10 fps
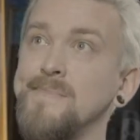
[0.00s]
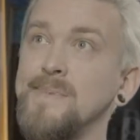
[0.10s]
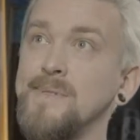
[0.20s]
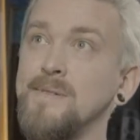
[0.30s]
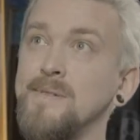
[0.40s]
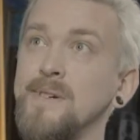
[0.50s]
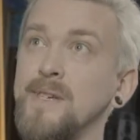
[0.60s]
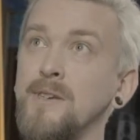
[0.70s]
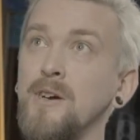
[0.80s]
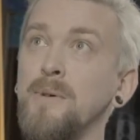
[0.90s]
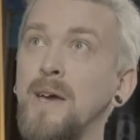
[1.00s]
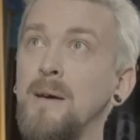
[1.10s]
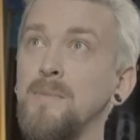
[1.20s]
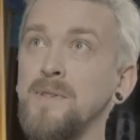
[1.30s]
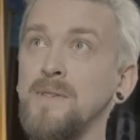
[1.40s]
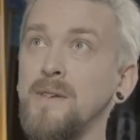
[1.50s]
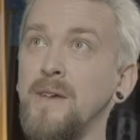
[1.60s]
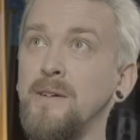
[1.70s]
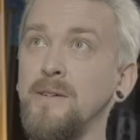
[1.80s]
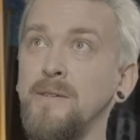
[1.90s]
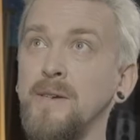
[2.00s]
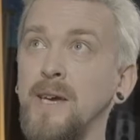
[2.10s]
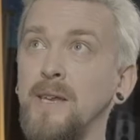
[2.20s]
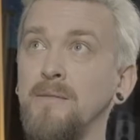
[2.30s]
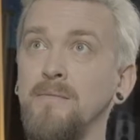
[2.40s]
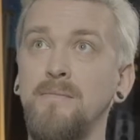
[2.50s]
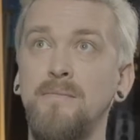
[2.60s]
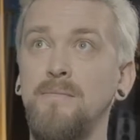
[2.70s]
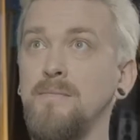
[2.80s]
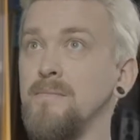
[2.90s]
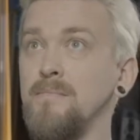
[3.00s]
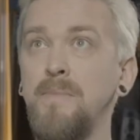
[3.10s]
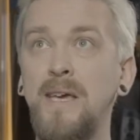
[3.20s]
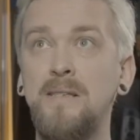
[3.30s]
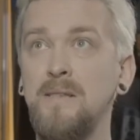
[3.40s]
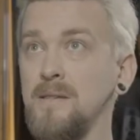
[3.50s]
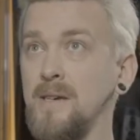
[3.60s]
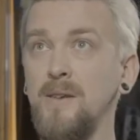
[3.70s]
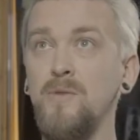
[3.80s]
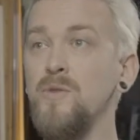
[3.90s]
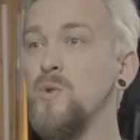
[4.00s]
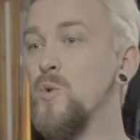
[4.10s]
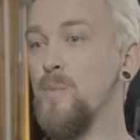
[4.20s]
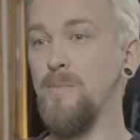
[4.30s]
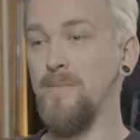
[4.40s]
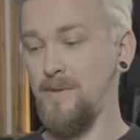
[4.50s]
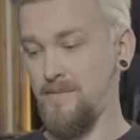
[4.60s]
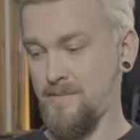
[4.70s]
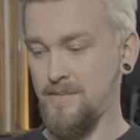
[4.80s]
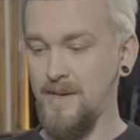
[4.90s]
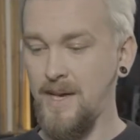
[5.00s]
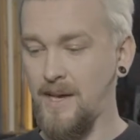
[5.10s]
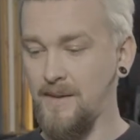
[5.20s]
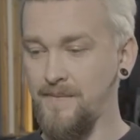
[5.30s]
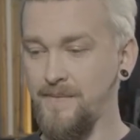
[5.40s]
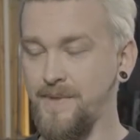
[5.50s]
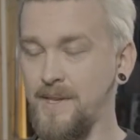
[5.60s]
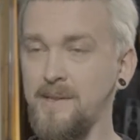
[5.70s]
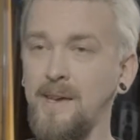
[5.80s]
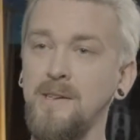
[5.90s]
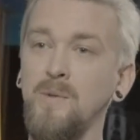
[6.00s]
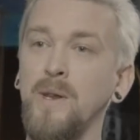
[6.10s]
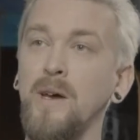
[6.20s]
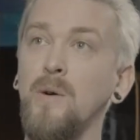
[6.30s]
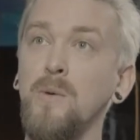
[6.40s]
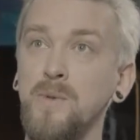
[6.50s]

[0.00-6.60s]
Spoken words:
So in a Dolby Atmos scenario, you can mix in a room and that's actually what I always